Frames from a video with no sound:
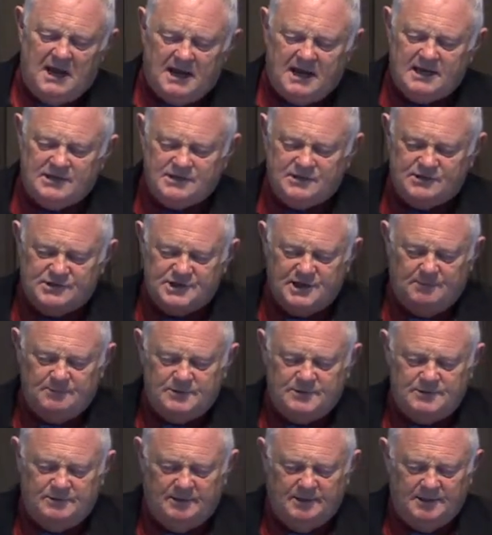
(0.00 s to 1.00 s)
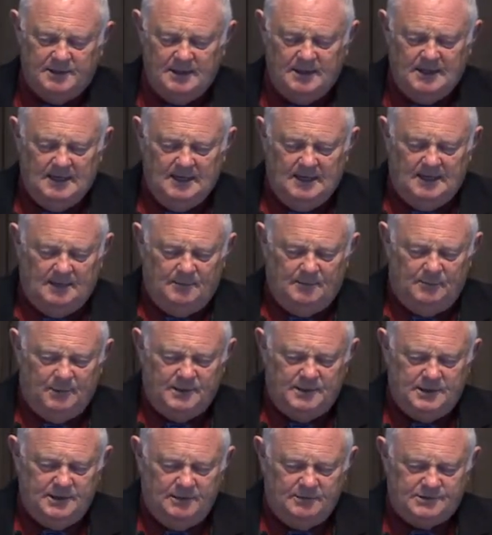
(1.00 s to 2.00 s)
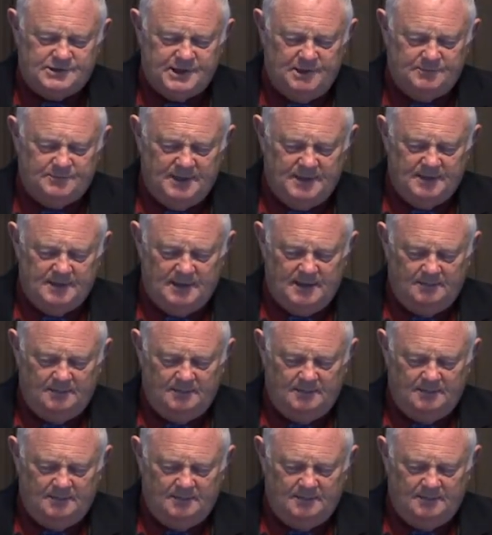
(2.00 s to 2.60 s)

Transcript: I guess there's something to it. But you know something?